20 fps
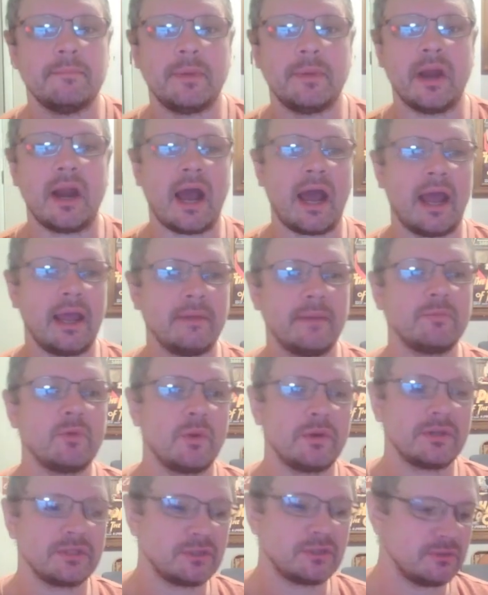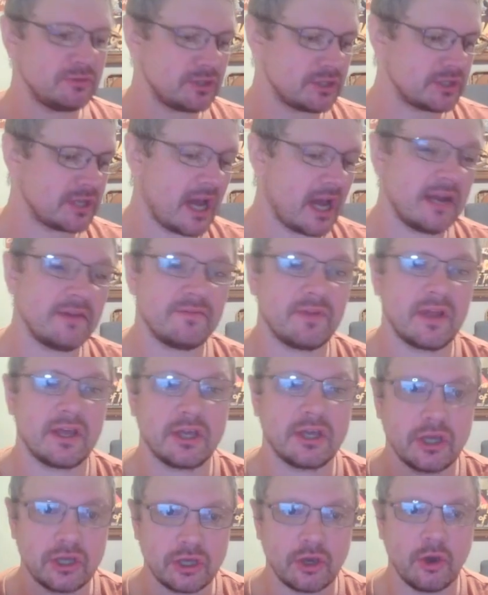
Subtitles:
but I am going to just kind of like